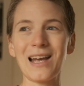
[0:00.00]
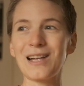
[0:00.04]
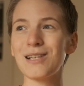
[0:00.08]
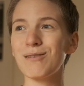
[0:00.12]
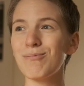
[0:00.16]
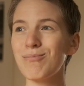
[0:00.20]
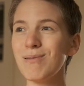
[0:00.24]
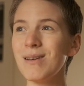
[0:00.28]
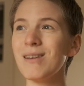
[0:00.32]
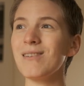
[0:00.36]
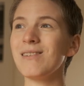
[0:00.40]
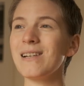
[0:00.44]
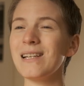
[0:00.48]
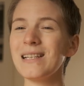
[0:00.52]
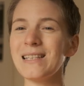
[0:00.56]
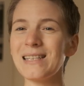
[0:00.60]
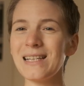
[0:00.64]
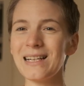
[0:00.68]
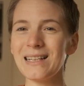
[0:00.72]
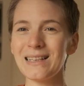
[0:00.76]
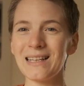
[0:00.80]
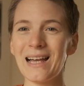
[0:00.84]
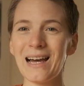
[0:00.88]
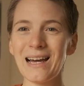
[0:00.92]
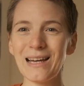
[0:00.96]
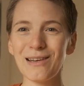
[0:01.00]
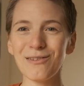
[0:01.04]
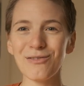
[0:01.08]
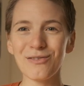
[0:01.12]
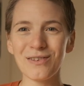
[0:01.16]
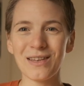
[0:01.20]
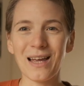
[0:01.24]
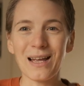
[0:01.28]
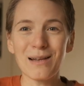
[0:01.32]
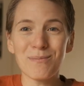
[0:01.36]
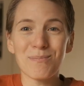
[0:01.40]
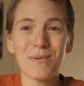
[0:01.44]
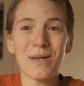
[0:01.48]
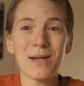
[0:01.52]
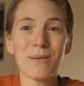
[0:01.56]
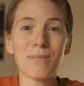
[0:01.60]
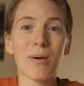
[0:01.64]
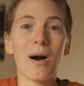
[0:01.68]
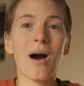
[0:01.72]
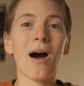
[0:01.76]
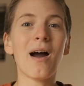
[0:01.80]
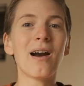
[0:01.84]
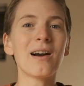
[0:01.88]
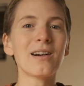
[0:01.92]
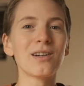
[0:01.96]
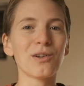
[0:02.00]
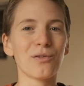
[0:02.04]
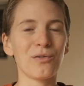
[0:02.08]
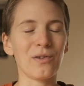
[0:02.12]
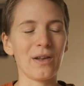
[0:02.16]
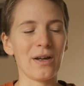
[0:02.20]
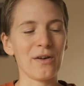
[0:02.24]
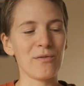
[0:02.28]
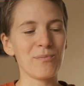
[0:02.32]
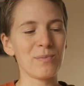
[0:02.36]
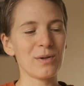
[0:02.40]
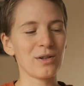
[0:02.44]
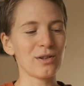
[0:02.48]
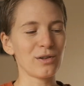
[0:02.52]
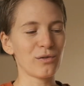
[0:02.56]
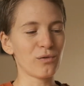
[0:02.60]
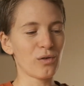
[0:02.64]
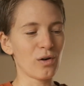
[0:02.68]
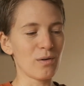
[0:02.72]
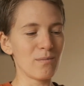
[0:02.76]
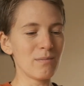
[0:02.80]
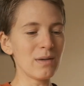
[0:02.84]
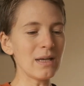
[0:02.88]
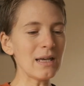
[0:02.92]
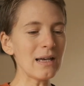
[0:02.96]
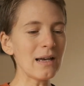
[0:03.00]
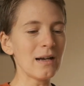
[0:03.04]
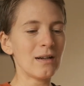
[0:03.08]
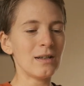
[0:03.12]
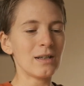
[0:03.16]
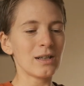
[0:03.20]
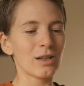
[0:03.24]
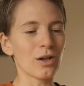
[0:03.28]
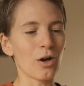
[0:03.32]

experiencing life, that being part of life, because for me,